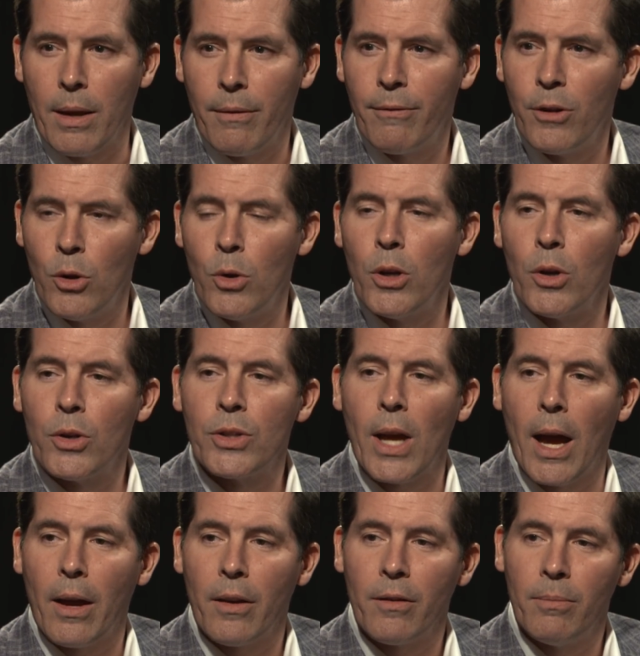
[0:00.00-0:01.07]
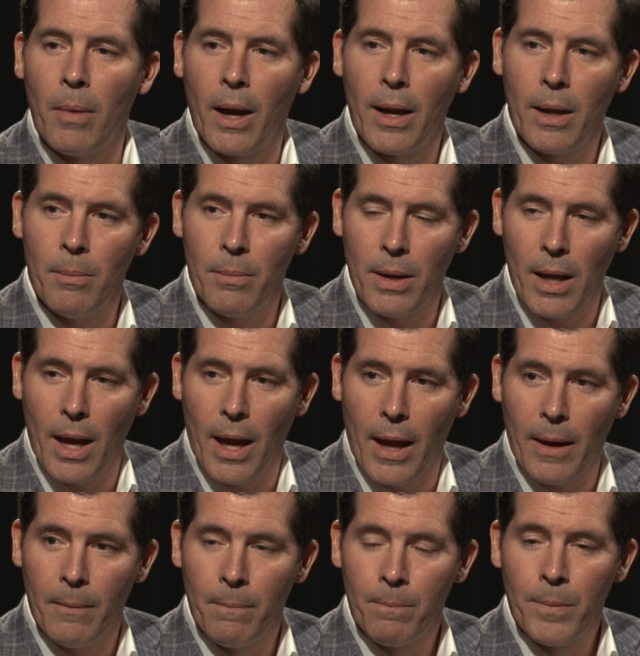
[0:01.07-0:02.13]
a few years out of my MBA.